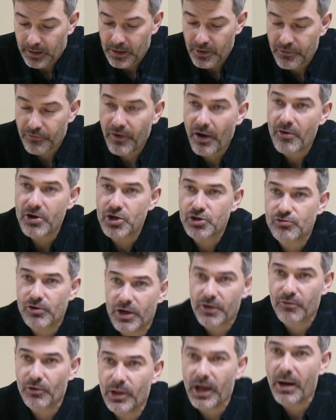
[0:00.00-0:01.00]
it's very
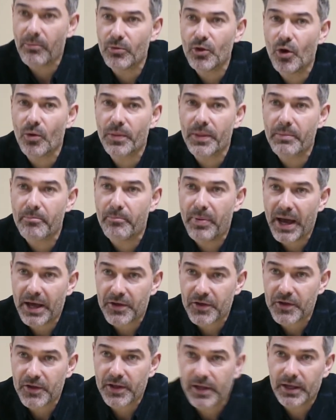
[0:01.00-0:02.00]
stressful. I'm not the
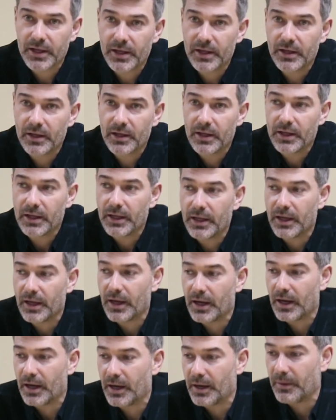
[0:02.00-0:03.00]
best,
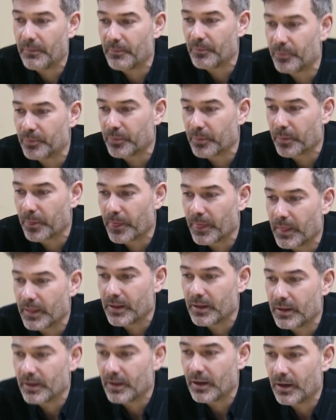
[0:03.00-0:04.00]

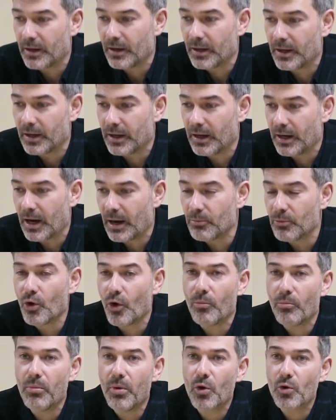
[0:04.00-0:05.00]
I'm
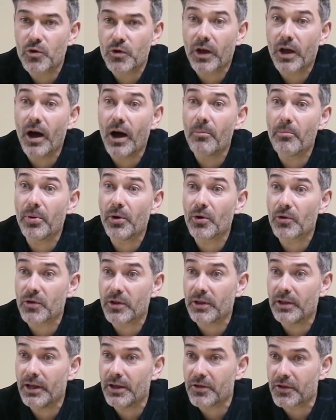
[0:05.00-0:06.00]
not most calm
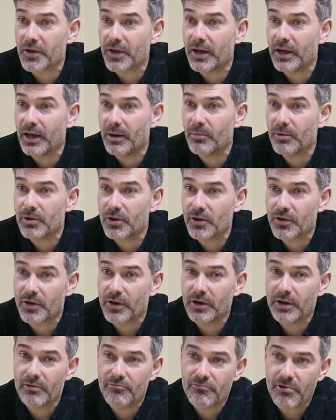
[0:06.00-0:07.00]
person, let's say. I mean, just
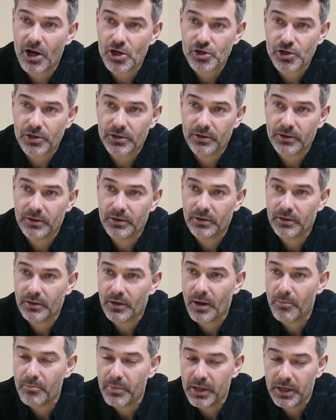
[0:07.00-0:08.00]
kind of Russian,
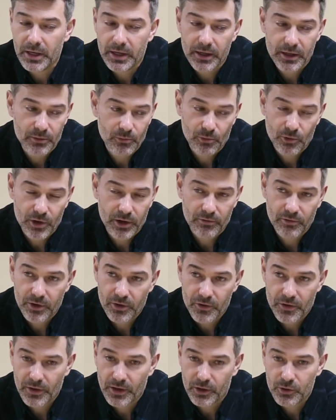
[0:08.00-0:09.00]
Armenian, whatever.
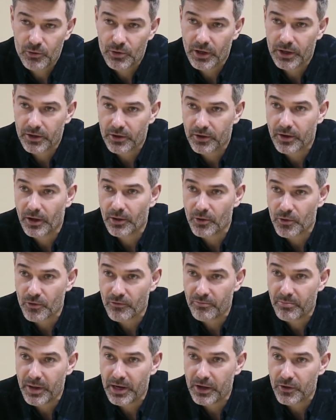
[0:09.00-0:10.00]
It's like United Colors
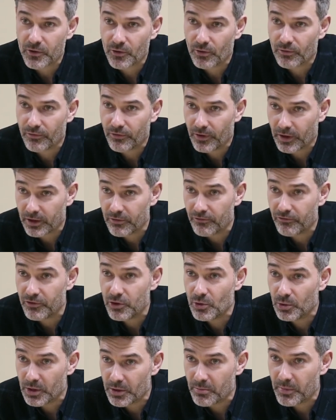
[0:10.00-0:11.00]
of Benetton, someone fucking
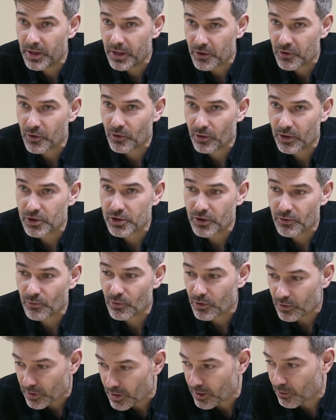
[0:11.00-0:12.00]
fueling me, so I just
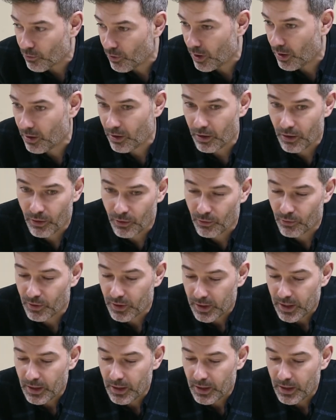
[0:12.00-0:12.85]
worked like, wow.